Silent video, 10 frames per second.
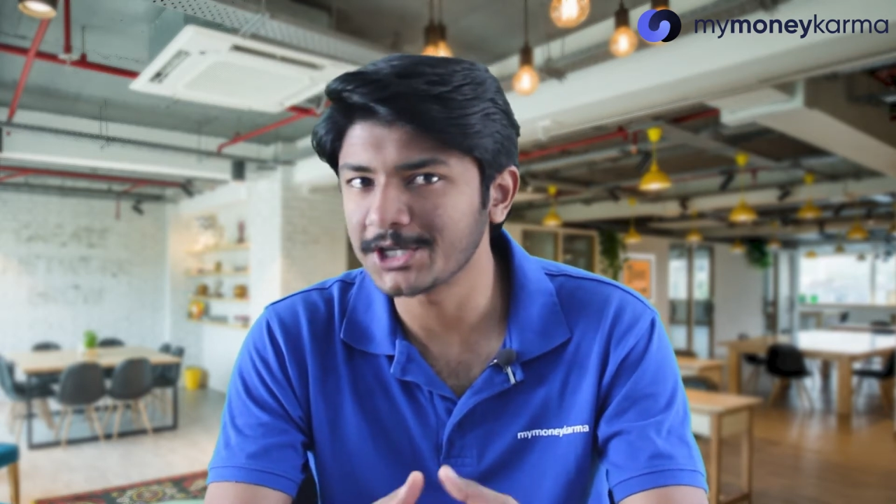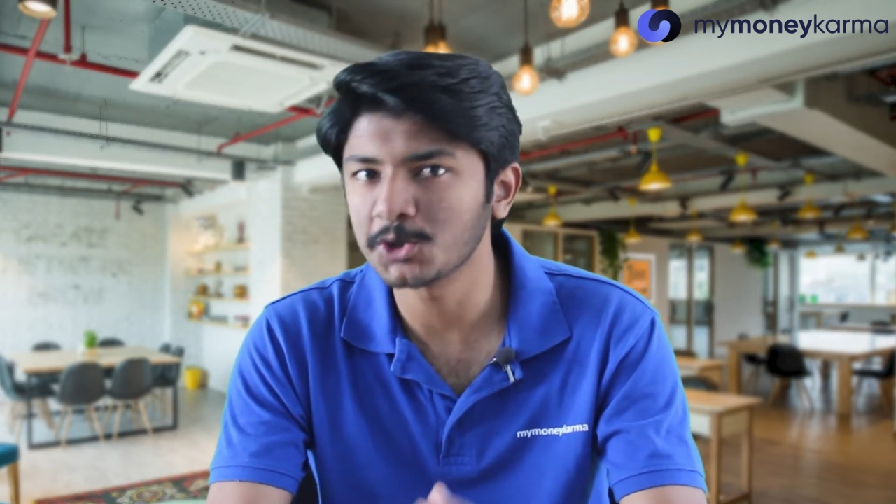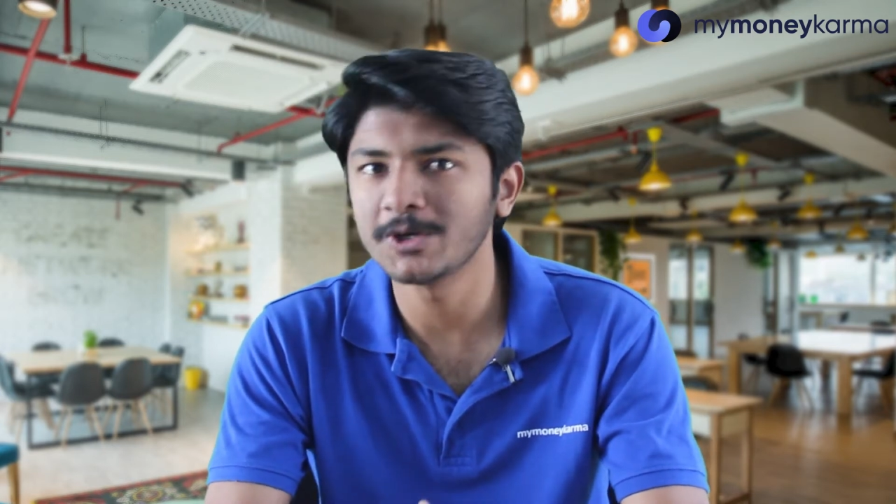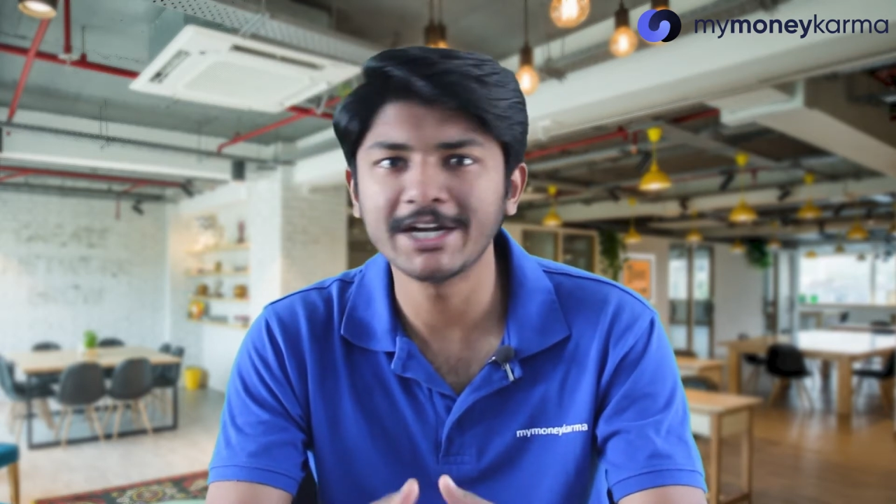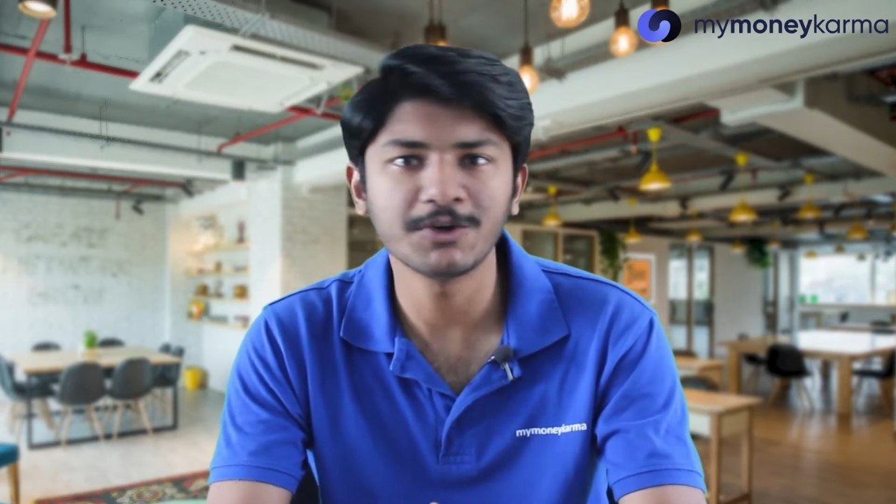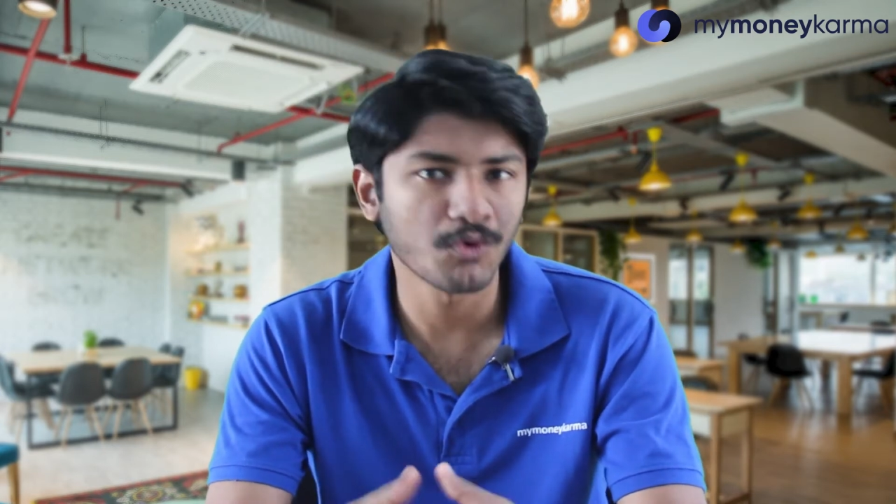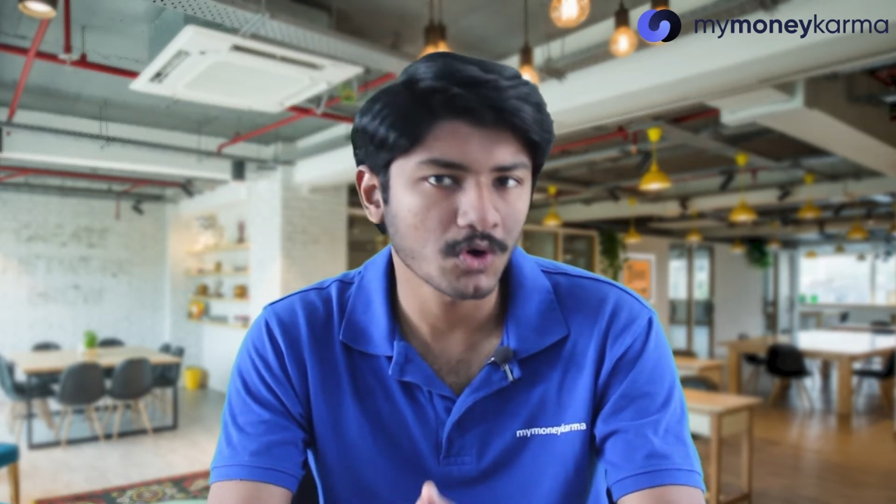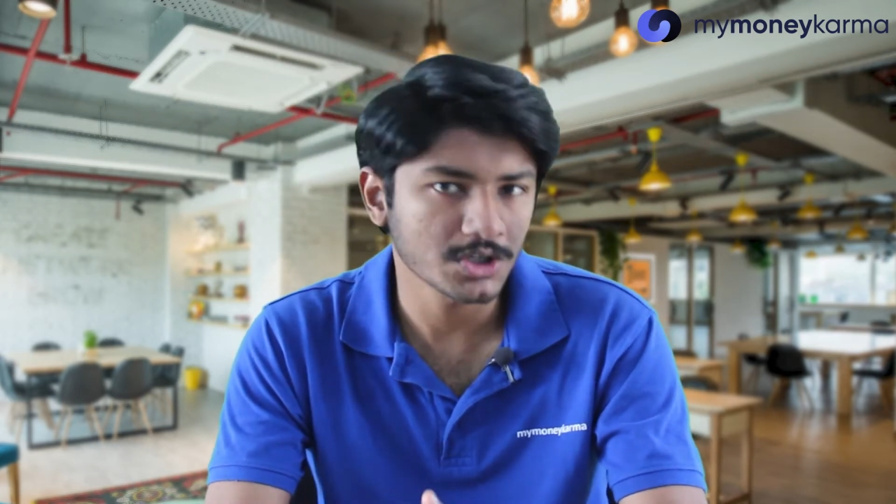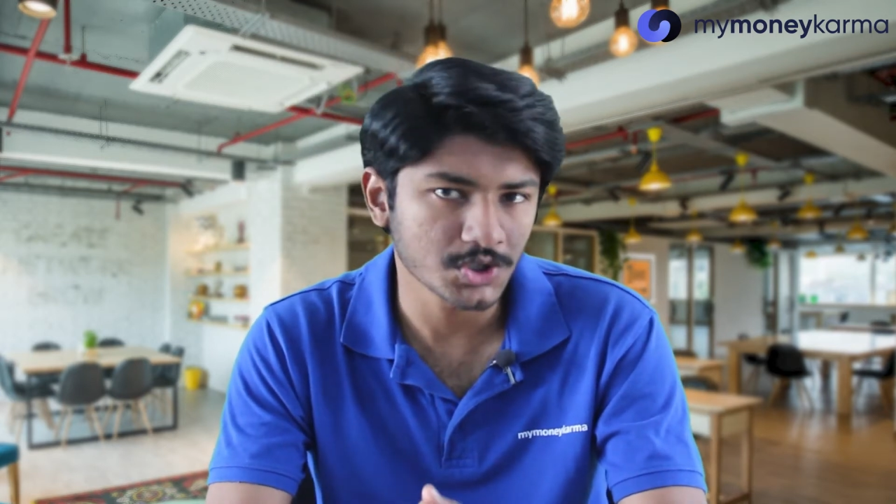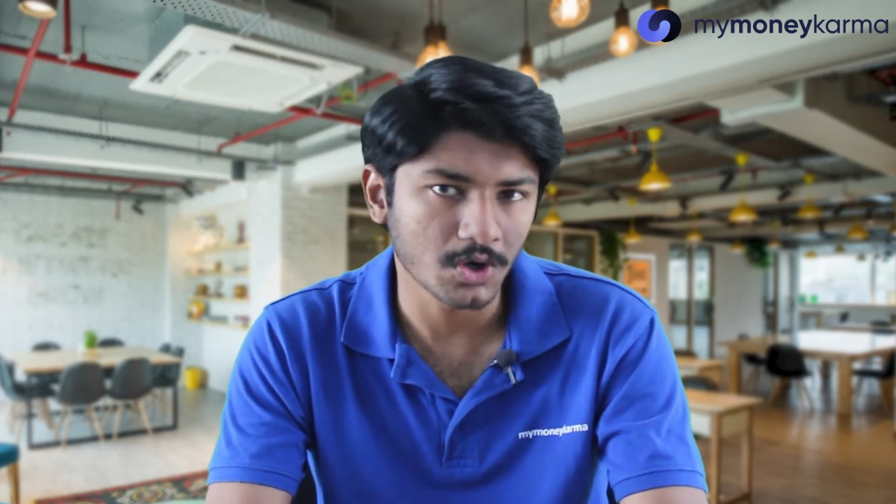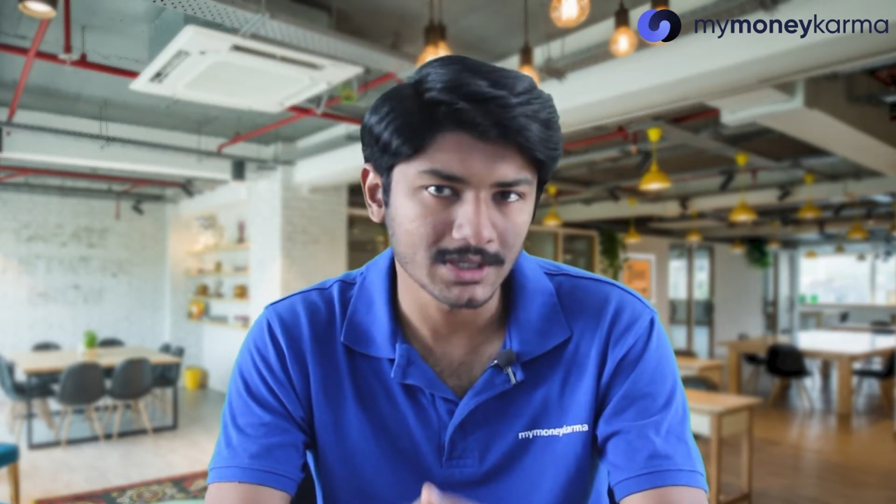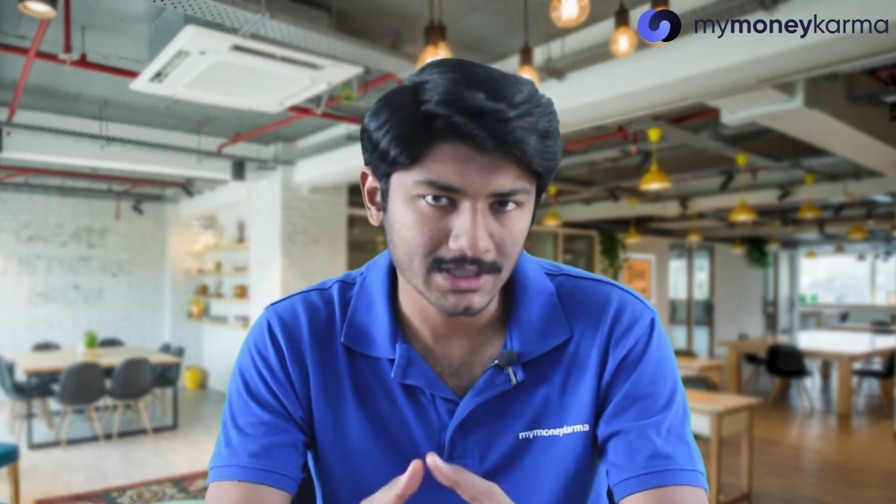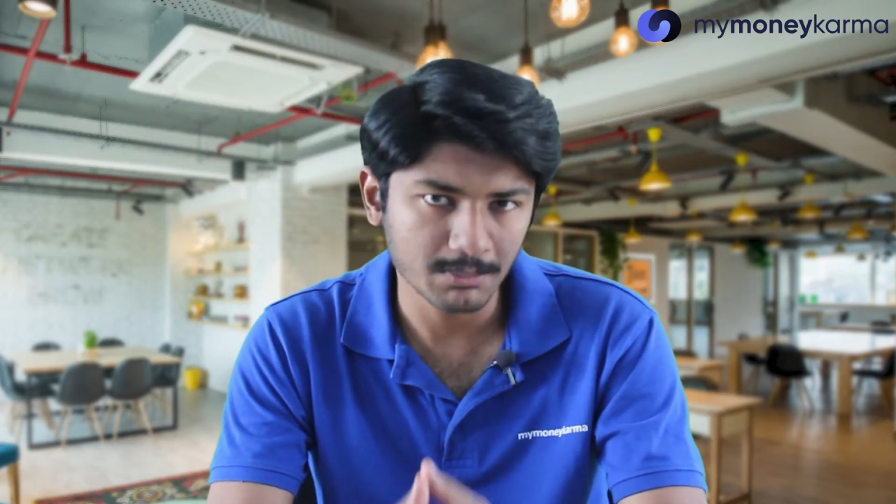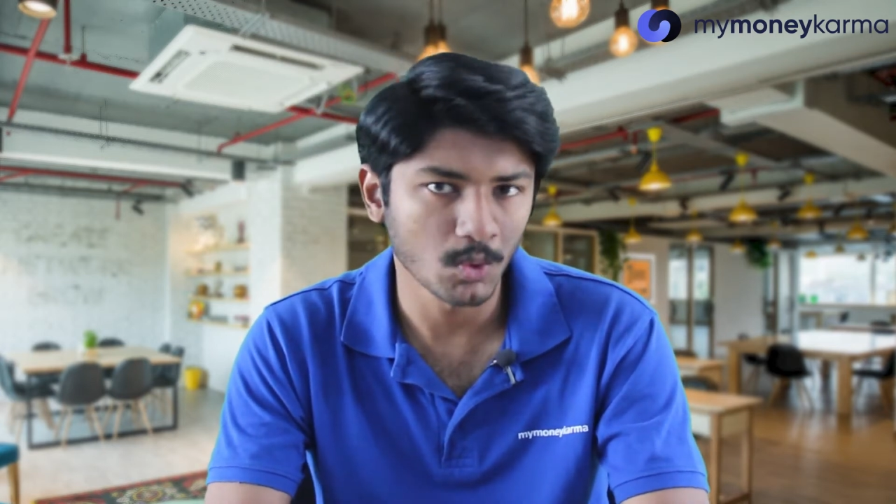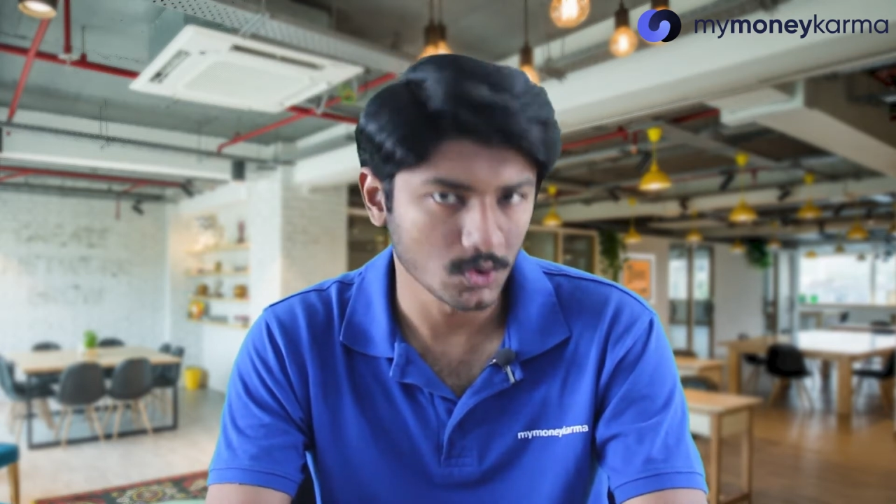that you need to focus
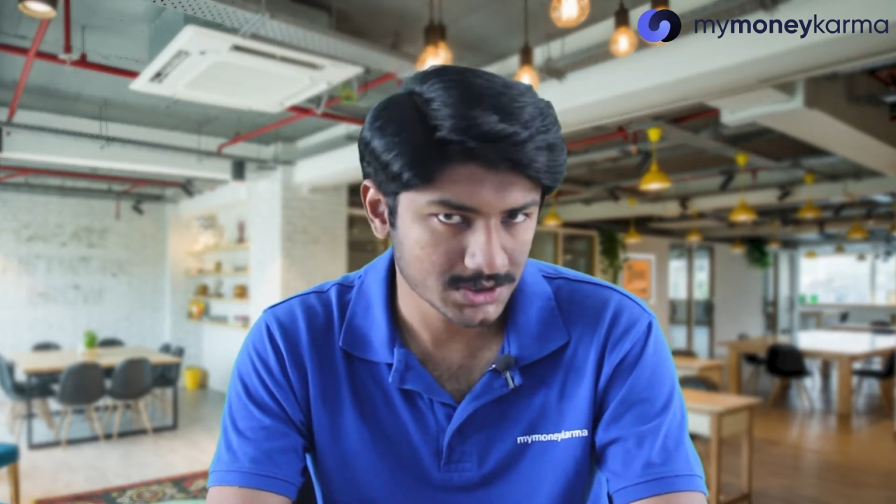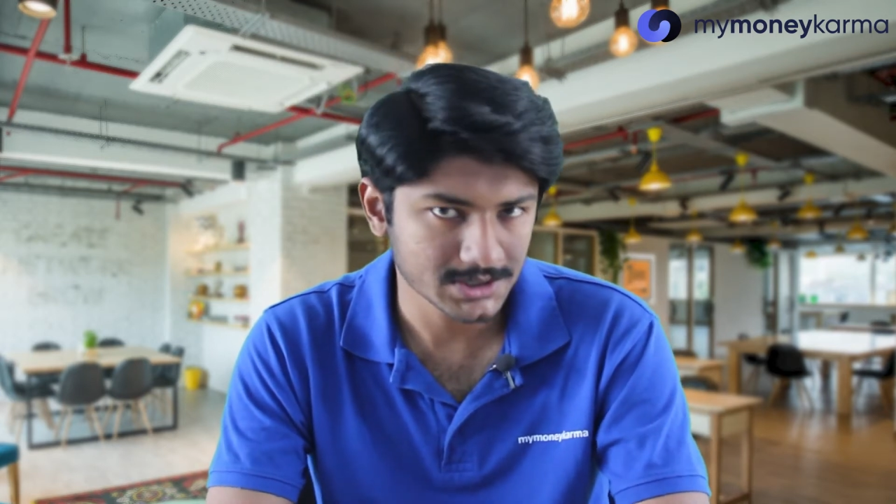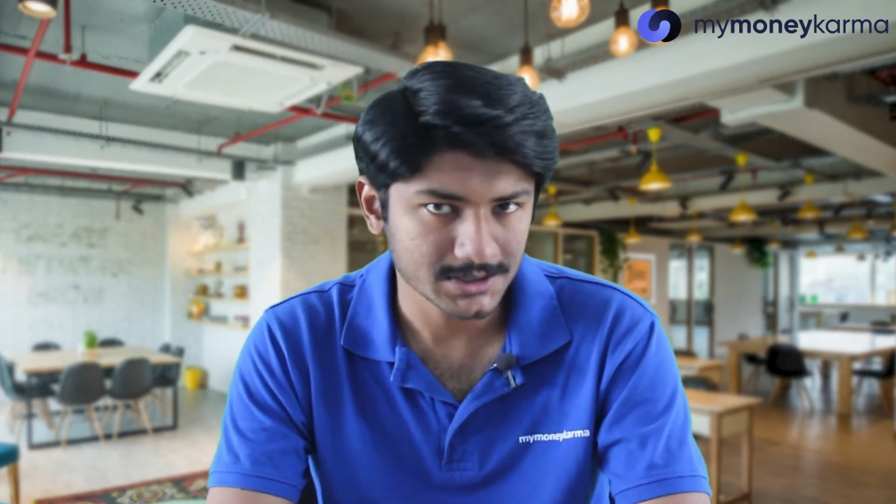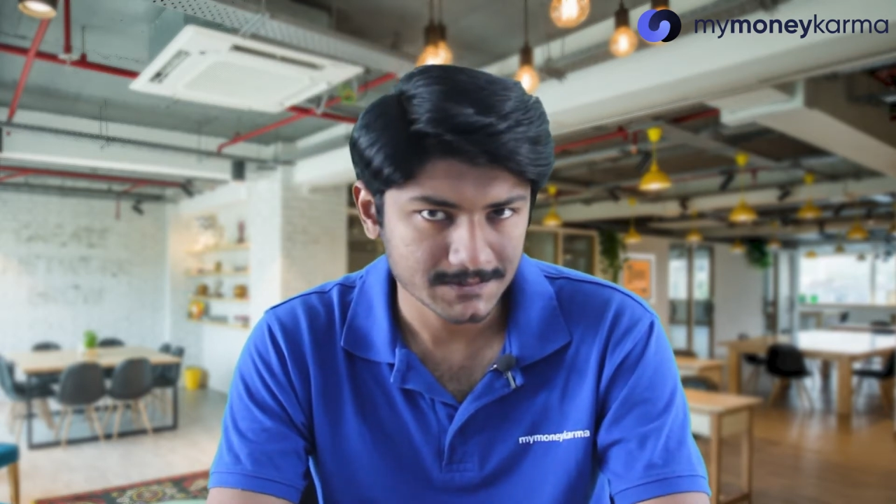on the most.